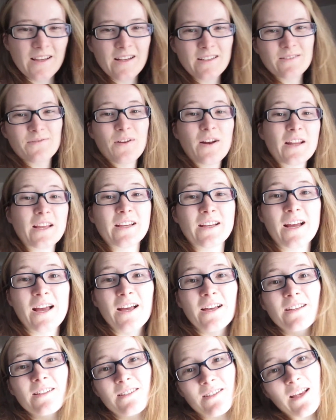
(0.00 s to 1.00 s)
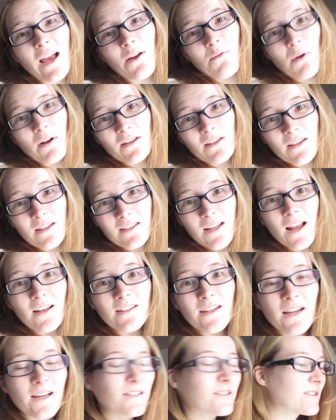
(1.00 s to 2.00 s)
It's funny because I went to the
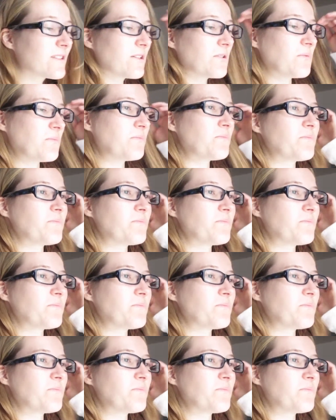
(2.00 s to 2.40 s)
dentist